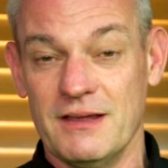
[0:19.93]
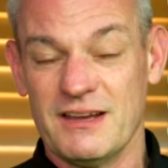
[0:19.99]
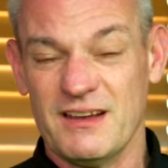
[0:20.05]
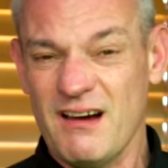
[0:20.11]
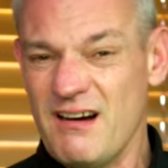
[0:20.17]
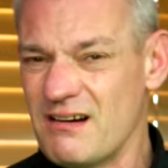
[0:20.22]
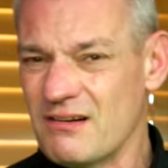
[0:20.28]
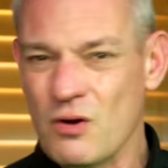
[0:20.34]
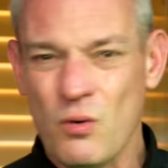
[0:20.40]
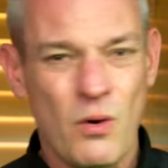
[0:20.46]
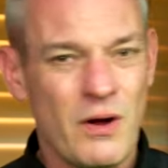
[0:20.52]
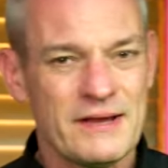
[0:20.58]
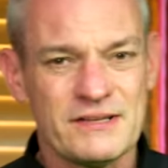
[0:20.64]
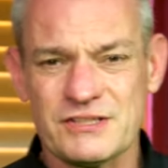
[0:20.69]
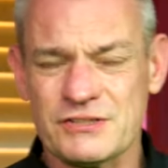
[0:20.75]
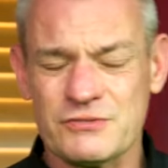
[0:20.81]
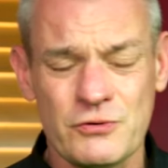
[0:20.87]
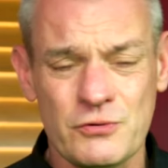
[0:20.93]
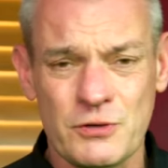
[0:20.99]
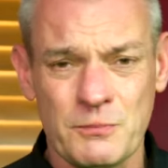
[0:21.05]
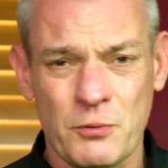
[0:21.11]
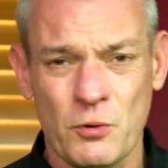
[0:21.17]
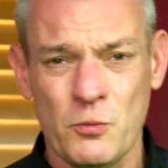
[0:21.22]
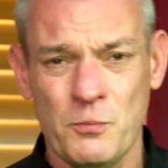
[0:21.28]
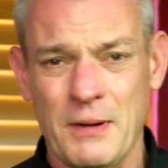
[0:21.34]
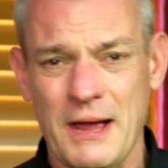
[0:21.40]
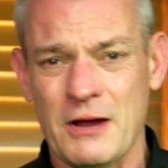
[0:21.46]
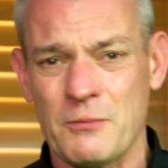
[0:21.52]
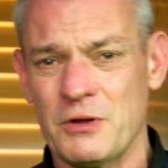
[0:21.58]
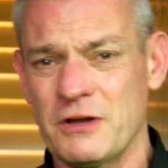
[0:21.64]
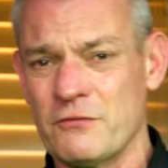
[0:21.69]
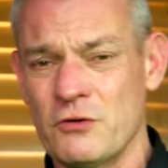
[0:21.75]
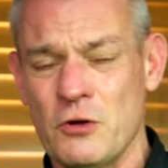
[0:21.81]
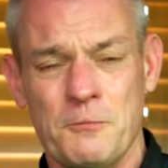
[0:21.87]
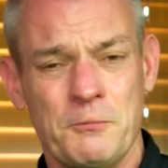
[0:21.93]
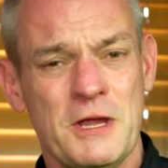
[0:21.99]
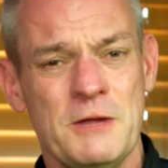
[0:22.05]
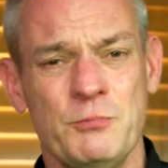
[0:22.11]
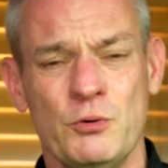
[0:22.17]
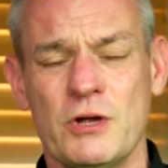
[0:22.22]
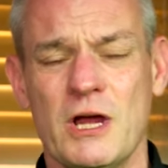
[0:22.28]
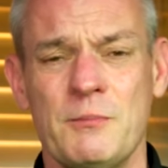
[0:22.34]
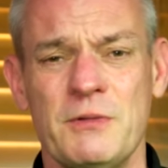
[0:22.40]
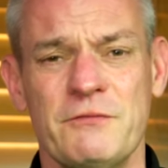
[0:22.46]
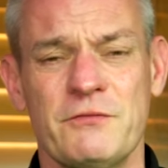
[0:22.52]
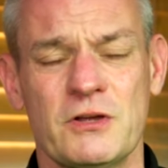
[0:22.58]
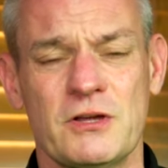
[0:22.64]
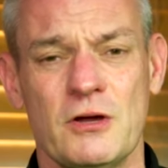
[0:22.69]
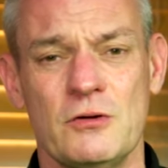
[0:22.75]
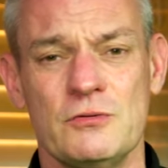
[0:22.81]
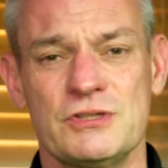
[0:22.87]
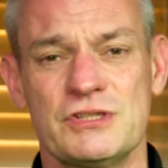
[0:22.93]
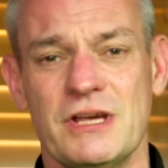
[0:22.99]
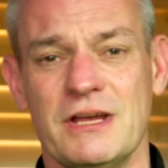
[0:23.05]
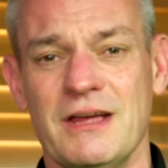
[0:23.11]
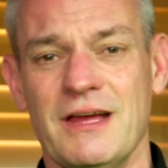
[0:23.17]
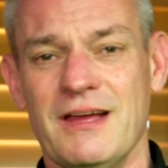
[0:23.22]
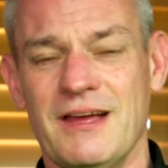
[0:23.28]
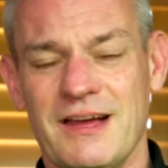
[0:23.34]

Can't quite screw the ball back. When I've got people coming for coaching,